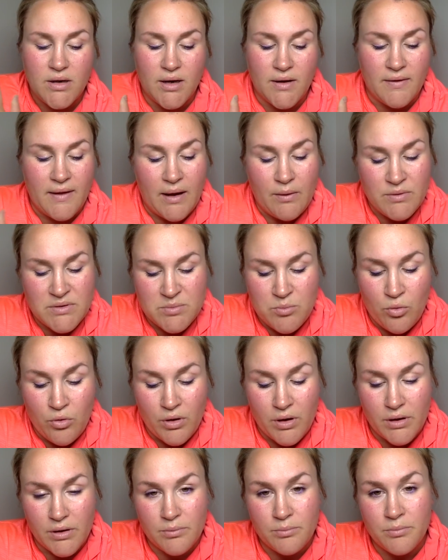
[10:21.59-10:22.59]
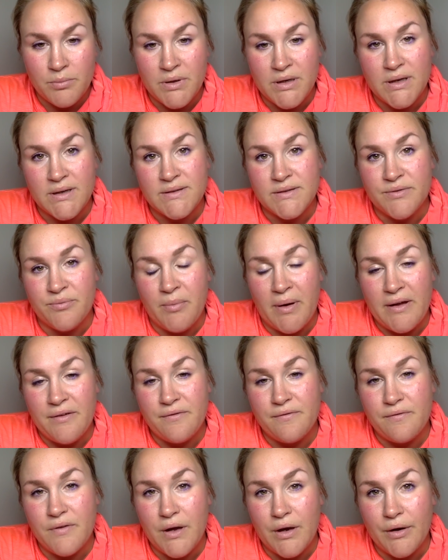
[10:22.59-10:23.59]
And that was more because of my
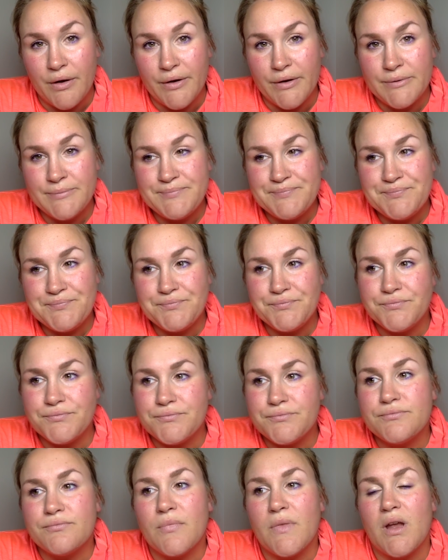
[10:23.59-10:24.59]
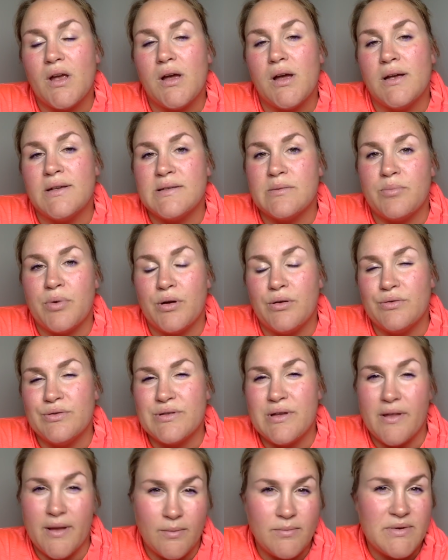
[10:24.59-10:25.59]
fear, as
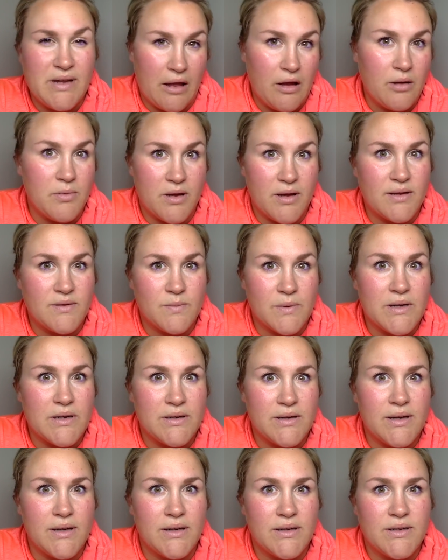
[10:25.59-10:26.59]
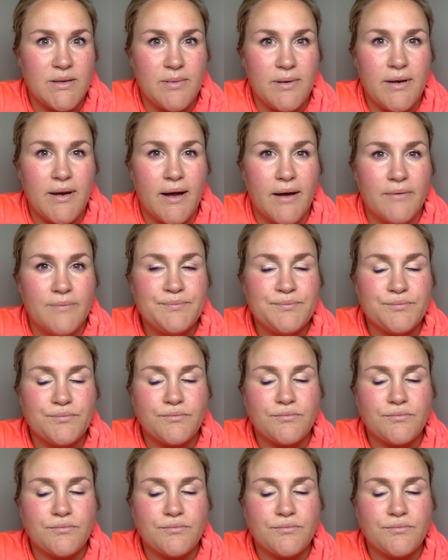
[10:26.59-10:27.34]
opposed to them telling me that's what needed to be done.